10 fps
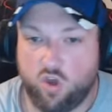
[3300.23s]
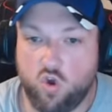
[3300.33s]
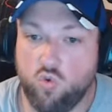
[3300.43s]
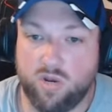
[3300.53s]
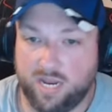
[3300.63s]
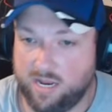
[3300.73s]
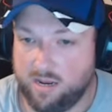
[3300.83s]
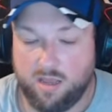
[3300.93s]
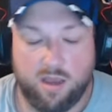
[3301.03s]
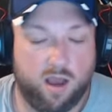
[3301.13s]
who did it.
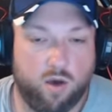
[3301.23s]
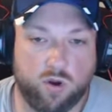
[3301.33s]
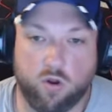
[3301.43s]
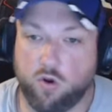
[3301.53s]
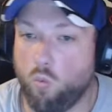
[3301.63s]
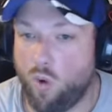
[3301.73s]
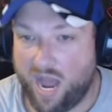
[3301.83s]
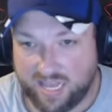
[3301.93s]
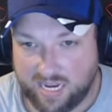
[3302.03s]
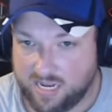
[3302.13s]
We don't know
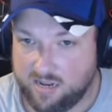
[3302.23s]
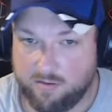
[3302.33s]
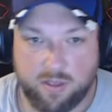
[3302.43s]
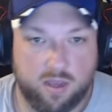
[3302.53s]
why they did it.